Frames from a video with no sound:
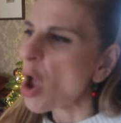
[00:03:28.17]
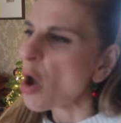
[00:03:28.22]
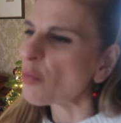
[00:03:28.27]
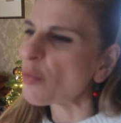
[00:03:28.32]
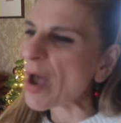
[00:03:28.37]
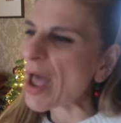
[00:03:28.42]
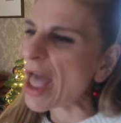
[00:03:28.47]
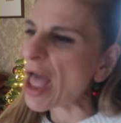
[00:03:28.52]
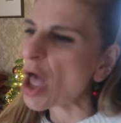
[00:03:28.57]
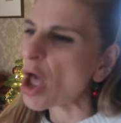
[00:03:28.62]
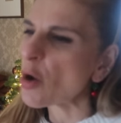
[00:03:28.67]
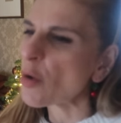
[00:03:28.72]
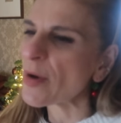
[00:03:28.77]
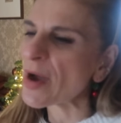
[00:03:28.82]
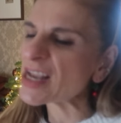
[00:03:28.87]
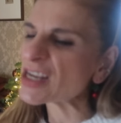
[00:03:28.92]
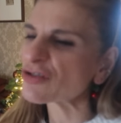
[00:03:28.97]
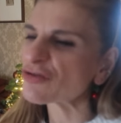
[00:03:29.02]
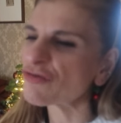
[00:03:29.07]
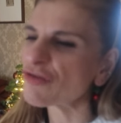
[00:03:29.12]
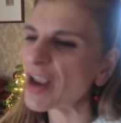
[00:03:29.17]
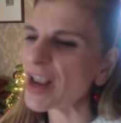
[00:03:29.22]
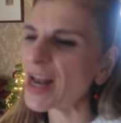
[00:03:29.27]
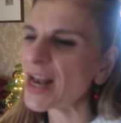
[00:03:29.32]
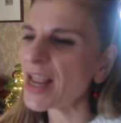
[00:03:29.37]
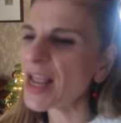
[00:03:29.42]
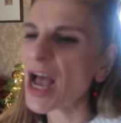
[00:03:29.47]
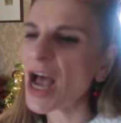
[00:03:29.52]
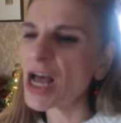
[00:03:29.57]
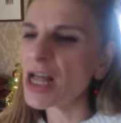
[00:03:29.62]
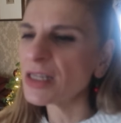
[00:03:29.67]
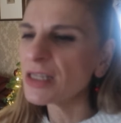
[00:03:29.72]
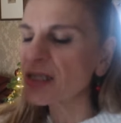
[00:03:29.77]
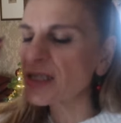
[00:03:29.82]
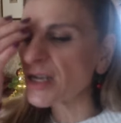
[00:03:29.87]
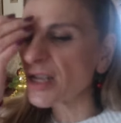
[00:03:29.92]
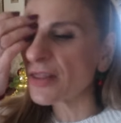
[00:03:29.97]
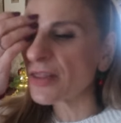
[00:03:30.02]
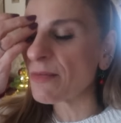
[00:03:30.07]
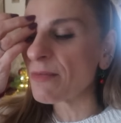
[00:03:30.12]
it's really
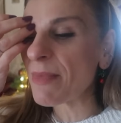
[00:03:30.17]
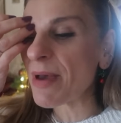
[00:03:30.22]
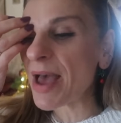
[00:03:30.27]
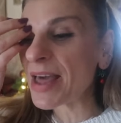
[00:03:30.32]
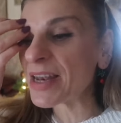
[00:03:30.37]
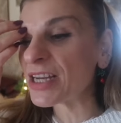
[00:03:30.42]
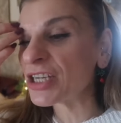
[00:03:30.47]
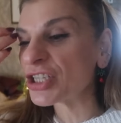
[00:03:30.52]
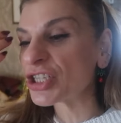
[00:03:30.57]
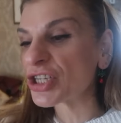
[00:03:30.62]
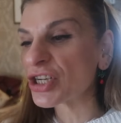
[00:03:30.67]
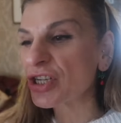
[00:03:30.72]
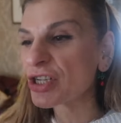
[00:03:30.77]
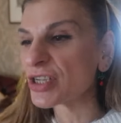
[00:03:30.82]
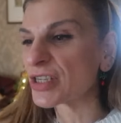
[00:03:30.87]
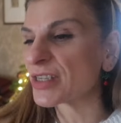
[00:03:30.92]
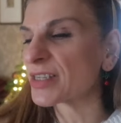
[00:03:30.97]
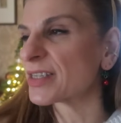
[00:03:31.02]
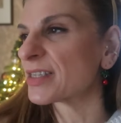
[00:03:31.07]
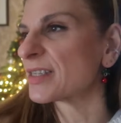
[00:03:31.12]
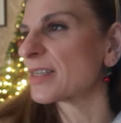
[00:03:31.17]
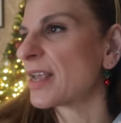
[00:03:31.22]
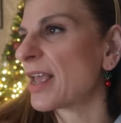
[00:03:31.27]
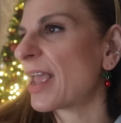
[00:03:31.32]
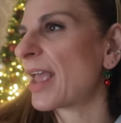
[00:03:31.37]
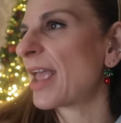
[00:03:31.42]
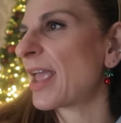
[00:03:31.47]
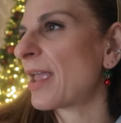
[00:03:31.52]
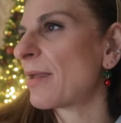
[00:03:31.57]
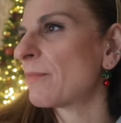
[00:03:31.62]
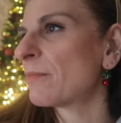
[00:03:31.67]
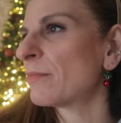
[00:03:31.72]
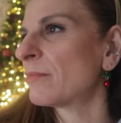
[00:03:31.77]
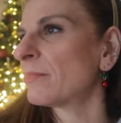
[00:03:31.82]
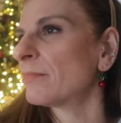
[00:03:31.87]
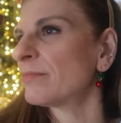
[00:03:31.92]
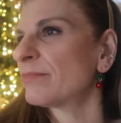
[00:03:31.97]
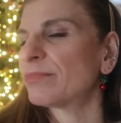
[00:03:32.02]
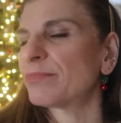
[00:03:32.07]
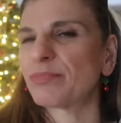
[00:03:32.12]
under the manager's,
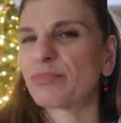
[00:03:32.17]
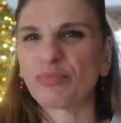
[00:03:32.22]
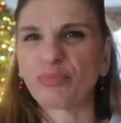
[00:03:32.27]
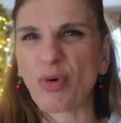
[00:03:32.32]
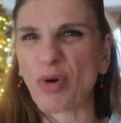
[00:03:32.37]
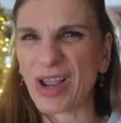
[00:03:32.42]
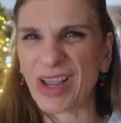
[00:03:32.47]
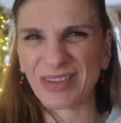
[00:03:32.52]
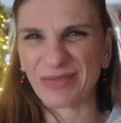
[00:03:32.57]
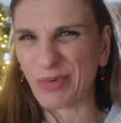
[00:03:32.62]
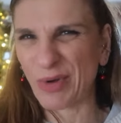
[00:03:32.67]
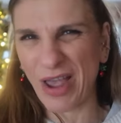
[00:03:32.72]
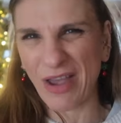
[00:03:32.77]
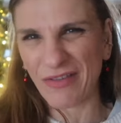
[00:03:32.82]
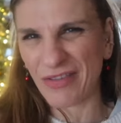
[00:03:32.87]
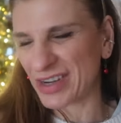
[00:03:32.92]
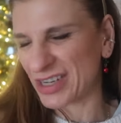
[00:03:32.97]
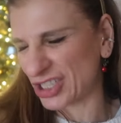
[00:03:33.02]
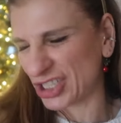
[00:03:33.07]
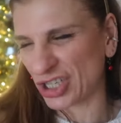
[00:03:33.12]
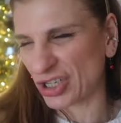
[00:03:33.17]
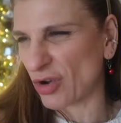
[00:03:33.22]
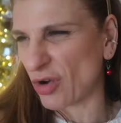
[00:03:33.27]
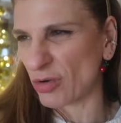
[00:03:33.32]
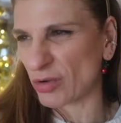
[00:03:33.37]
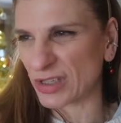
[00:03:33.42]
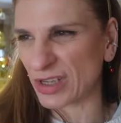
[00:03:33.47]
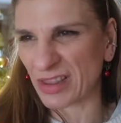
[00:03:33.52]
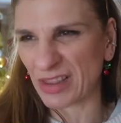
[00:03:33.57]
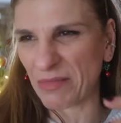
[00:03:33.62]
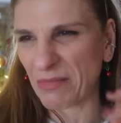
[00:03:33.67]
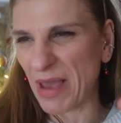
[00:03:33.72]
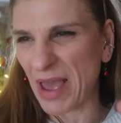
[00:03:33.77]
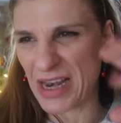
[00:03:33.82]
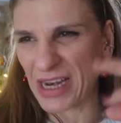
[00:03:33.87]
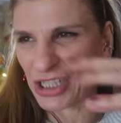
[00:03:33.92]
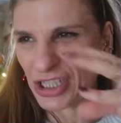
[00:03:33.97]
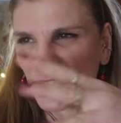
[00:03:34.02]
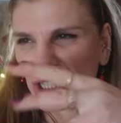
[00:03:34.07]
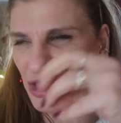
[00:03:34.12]
whatever she called it, the
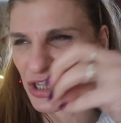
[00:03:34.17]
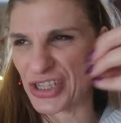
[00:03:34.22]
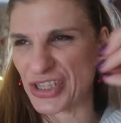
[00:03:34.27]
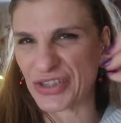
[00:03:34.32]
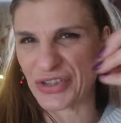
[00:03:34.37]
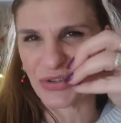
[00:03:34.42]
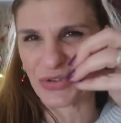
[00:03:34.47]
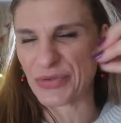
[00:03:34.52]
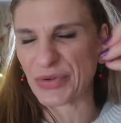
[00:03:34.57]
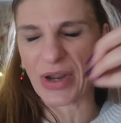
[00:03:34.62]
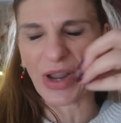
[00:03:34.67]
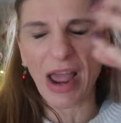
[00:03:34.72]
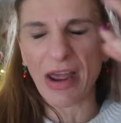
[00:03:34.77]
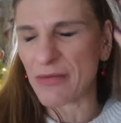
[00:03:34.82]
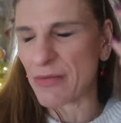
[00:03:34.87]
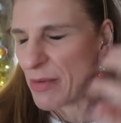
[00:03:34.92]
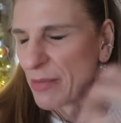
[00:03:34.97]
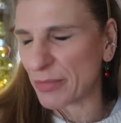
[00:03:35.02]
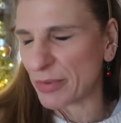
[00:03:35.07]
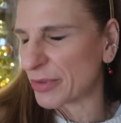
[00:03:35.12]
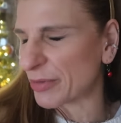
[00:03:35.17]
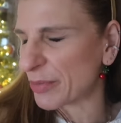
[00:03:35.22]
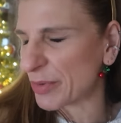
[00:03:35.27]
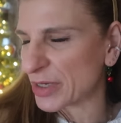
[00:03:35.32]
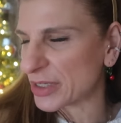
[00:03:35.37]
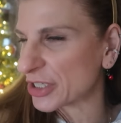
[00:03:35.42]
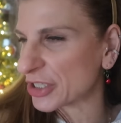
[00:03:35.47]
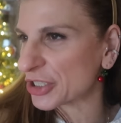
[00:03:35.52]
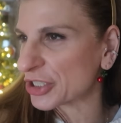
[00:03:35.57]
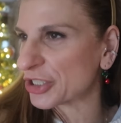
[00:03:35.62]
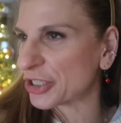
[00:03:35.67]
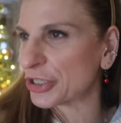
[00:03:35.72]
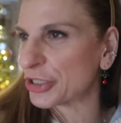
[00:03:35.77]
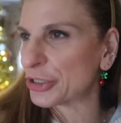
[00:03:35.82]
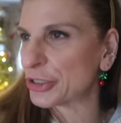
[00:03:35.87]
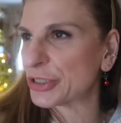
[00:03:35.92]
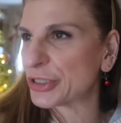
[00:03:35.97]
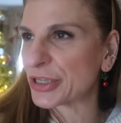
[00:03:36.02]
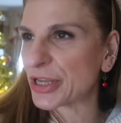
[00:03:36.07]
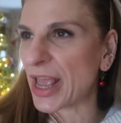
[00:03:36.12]
manager's, I can't remember the wording she
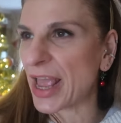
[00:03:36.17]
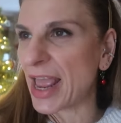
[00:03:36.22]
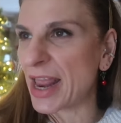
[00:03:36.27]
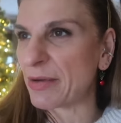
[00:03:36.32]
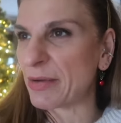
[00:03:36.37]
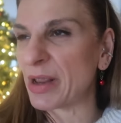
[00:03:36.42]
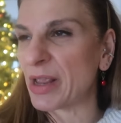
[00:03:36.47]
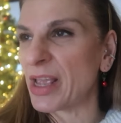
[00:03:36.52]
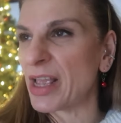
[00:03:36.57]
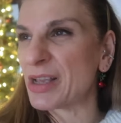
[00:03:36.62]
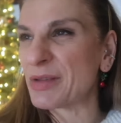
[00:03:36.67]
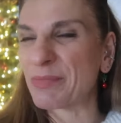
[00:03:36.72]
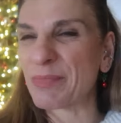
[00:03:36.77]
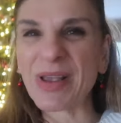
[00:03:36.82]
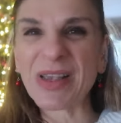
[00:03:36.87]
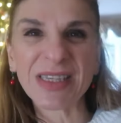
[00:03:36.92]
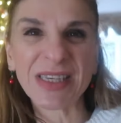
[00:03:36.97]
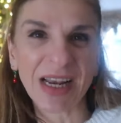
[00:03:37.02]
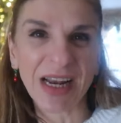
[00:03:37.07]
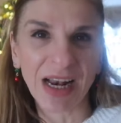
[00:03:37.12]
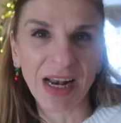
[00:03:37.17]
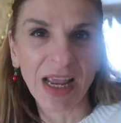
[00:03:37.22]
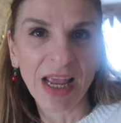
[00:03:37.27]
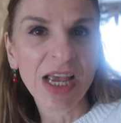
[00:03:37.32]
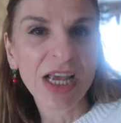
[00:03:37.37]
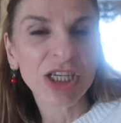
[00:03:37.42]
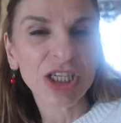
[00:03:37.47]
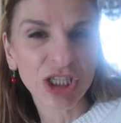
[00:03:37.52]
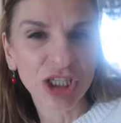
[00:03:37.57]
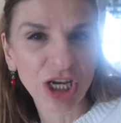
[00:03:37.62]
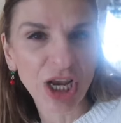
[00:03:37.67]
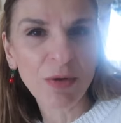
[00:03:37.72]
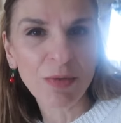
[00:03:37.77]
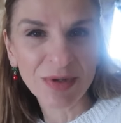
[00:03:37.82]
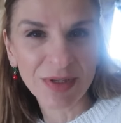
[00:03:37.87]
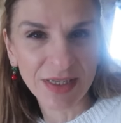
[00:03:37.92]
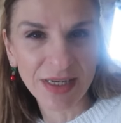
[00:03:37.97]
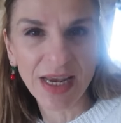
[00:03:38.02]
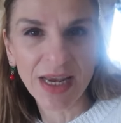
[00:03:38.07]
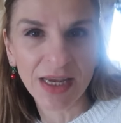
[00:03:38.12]
used. Anyway, basically, she
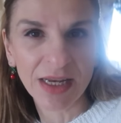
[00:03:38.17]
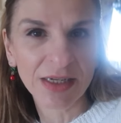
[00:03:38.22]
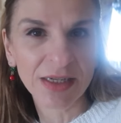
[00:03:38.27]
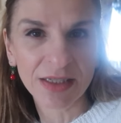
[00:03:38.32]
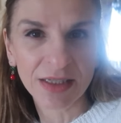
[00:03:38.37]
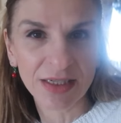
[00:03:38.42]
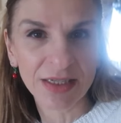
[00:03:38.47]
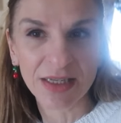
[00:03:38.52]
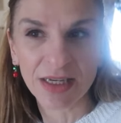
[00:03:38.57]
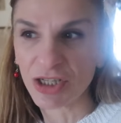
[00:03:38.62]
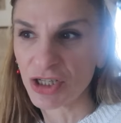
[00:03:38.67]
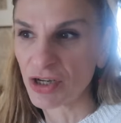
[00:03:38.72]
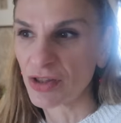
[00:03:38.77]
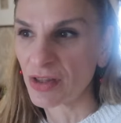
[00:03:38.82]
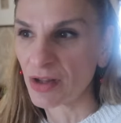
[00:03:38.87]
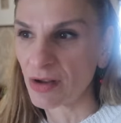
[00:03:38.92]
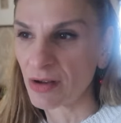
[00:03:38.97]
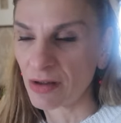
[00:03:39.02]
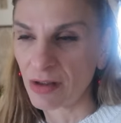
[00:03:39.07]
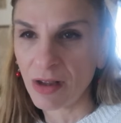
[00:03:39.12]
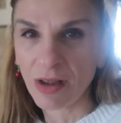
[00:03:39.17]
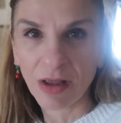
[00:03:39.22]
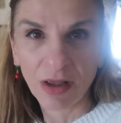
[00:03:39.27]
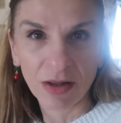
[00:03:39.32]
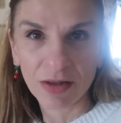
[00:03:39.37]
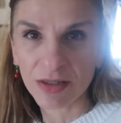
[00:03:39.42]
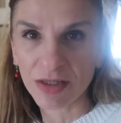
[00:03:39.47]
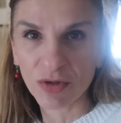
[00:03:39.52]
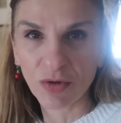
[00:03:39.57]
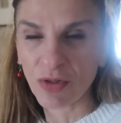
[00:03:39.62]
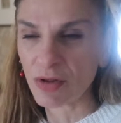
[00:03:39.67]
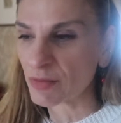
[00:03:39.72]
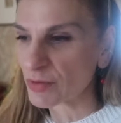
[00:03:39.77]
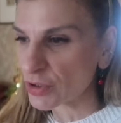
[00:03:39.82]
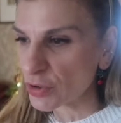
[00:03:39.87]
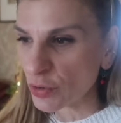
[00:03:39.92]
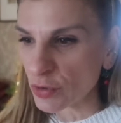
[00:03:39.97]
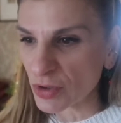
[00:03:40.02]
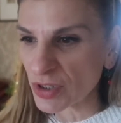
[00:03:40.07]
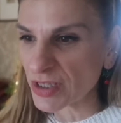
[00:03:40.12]
was taking the decision that, so there was
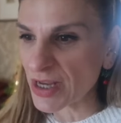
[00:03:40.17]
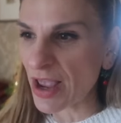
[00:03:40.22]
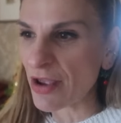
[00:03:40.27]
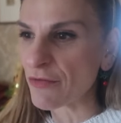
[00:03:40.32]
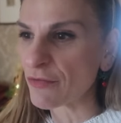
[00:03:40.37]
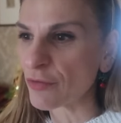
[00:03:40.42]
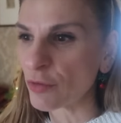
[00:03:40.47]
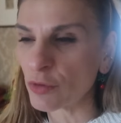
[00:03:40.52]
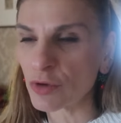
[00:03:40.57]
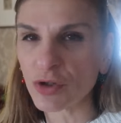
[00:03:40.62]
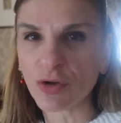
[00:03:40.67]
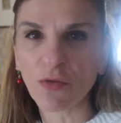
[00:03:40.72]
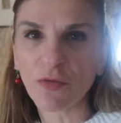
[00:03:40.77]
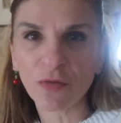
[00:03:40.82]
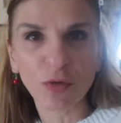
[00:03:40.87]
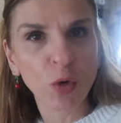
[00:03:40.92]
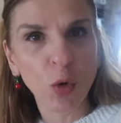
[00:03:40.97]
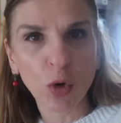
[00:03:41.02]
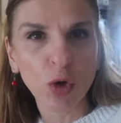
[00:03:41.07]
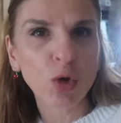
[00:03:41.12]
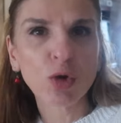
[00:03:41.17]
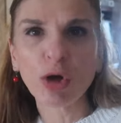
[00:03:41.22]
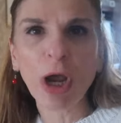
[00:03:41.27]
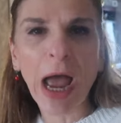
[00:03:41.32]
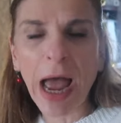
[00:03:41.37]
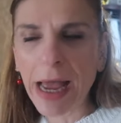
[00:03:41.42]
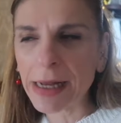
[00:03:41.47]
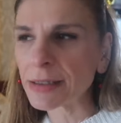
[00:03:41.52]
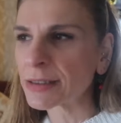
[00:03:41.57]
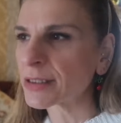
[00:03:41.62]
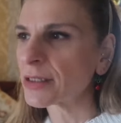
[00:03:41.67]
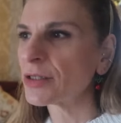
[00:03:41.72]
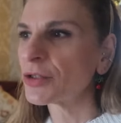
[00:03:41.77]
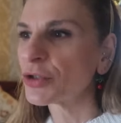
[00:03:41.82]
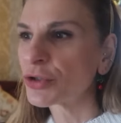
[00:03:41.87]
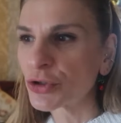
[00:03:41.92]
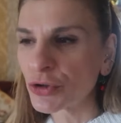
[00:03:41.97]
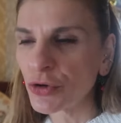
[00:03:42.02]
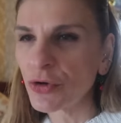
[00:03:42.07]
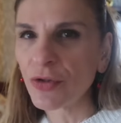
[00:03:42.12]
no set rules of, no, you can't
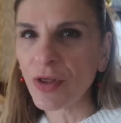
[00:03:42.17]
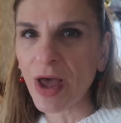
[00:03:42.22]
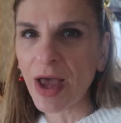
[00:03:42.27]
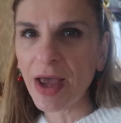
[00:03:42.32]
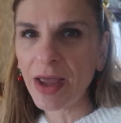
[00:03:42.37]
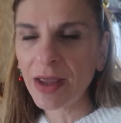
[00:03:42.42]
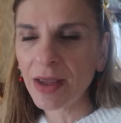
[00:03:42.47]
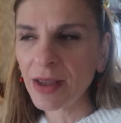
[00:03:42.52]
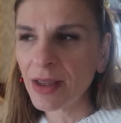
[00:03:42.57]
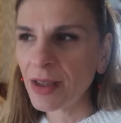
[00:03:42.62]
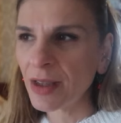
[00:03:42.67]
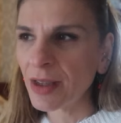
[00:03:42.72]
do that.